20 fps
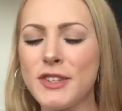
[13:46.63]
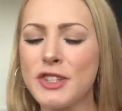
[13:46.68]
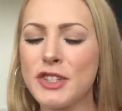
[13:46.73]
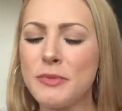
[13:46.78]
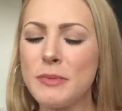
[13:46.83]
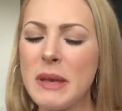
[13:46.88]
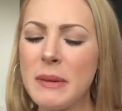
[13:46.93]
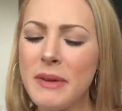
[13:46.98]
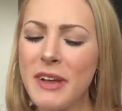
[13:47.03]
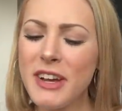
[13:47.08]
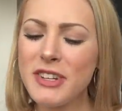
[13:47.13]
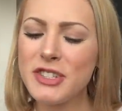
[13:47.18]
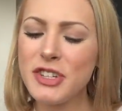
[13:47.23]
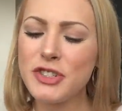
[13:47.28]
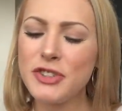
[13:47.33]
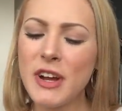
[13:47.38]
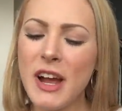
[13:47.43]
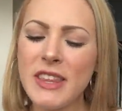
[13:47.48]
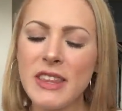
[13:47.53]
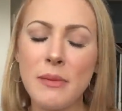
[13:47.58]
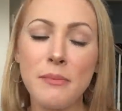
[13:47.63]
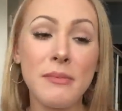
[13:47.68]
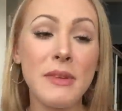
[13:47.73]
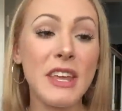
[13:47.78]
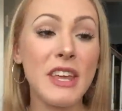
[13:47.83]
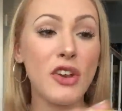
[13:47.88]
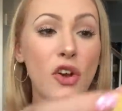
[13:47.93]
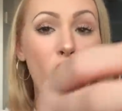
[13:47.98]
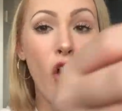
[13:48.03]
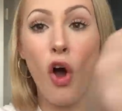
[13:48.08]
so maybe I should try the
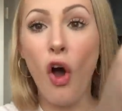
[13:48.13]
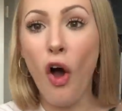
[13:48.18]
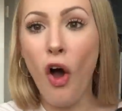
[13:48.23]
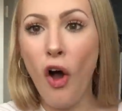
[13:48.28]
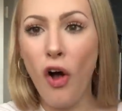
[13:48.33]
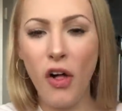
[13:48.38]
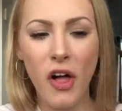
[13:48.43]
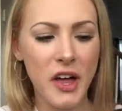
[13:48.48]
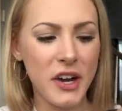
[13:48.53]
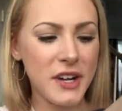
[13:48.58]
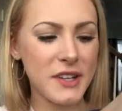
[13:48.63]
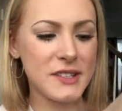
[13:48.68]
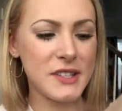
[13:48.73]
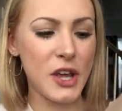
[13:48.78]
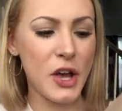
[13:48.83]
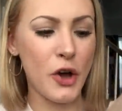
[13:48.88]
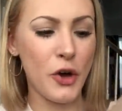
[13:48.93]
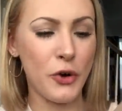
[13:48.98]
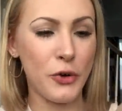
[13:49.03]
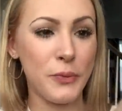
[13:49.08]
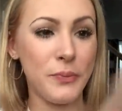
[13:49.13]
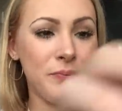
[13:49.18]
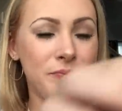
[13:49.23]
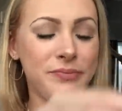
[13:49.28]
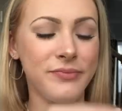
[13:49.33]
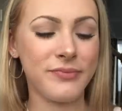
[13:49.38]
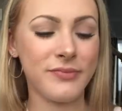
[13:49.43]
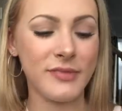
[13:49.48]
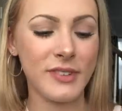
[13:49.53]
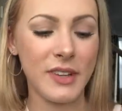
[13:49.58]
meat all on its own.
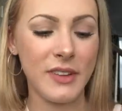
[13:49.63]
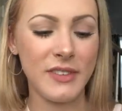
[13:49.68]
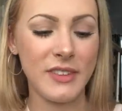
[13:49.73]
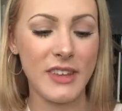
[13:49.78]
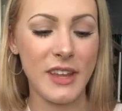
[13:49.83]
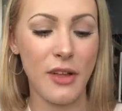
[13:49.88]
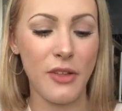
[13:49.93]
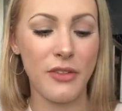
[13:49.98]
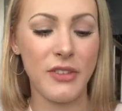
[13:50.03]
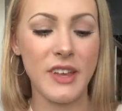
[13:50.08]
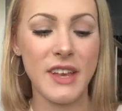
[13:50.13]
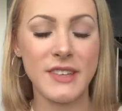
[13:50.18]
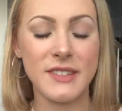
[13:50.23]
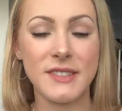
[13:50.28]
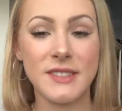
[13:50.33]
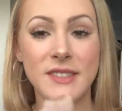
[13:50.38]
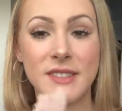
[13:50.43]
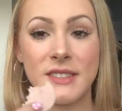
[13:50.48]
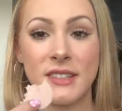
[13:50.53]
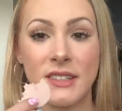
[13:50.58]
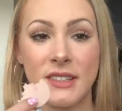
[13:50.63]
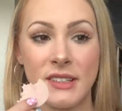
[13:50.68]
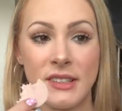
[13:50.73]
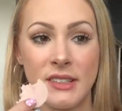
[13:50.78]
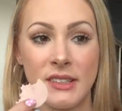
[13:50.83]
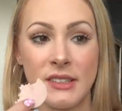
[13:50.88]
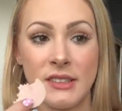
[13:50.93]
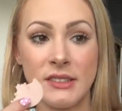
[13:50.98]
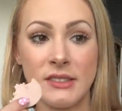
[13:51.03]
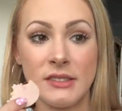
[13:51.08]
No, this
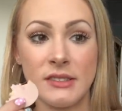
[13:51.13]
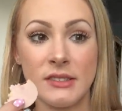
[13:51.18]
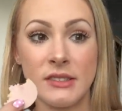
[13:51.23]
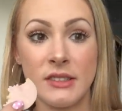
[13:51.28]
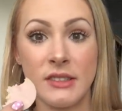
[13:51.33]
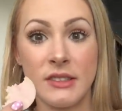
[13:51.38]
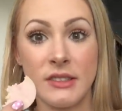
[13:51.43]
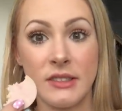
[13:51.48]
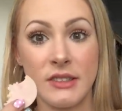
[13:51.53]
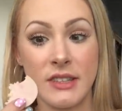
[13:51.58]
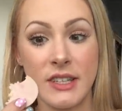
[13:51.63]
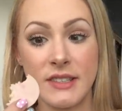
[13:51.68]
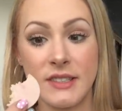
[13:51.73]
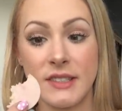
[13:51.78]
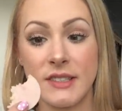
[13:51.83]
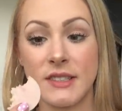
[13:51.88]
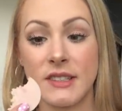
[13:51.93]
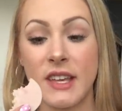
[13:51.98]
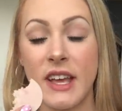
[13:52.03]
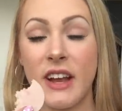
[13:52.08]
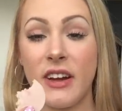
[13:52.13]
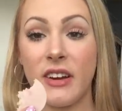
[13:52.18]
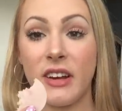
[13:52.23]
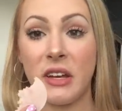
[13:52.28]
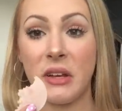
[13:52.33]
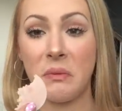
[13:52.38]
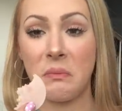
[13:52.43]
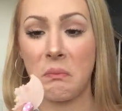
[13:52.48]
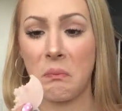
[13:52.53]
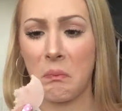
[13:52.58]
is
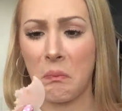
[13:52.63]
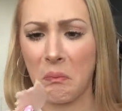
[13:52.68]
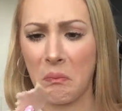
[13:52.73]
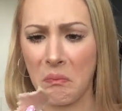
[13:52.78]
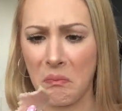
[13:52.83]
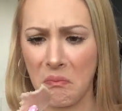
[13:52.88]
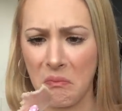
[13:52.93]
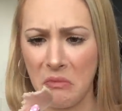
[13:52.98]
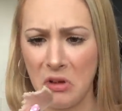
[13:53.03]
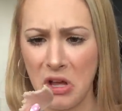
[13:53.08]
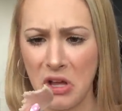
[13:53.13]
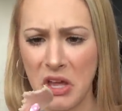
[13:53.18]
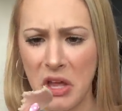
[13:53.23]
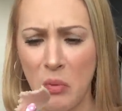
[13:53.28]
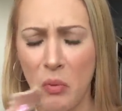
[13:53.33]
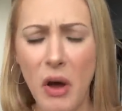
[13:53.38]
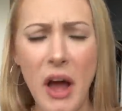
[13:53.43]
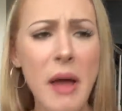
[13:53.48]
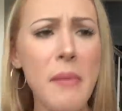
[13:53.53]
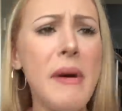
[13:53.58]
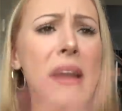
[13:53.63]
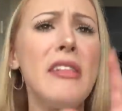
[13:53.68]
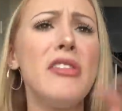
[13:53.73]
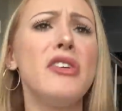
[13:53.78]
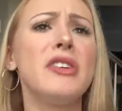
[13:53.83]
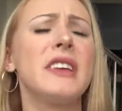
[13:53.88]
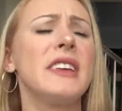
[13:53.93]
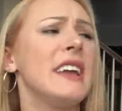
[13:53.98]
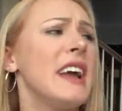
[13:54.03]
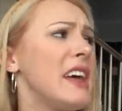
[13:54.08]
scary. Okay, why am I
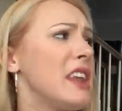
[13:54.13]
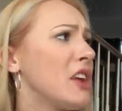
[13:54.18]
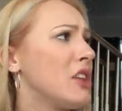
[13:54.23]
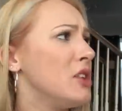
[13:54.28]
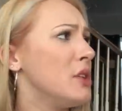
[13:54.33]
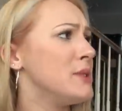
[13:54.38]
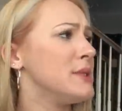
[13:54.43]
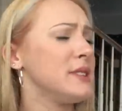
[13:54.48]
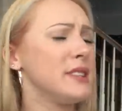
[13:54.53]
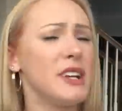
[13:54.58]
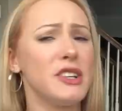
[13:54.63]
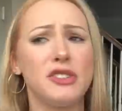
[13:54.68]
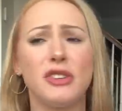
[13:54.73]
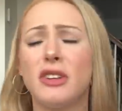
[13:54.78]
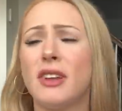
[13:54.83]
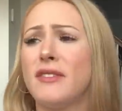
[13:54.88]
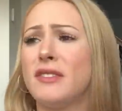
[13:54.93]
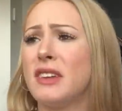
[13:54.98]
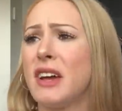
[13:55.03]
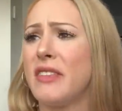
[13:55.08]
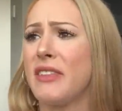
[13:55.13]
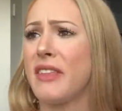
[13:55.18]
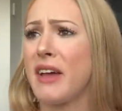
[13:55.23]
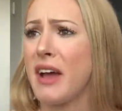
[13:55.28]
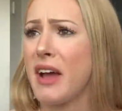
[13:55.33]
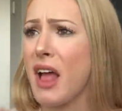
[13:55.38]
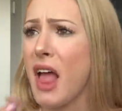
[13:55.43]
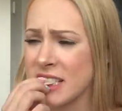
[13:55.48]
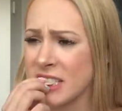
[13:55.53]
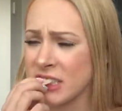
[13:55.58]
looking at it closely? I shouldn't have done
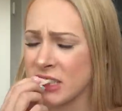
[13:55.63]
that.